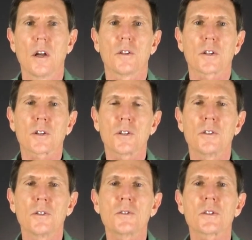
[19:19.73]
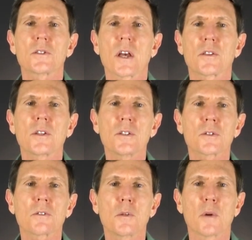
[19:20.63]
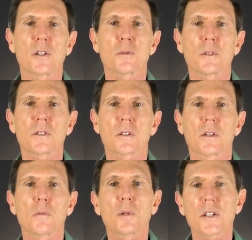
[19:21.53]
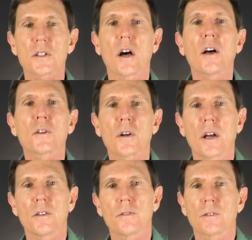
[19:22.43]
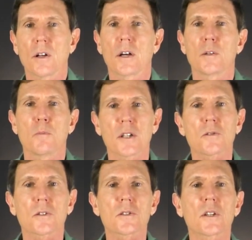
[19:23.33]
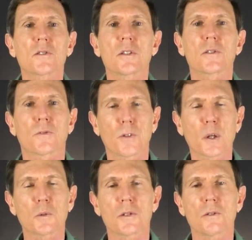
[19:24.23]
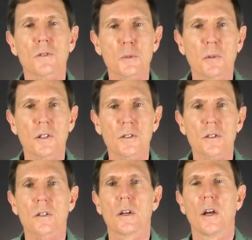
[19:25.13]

The good news is that these 3 measurements, plus other end-of-line metrics such as frequency response,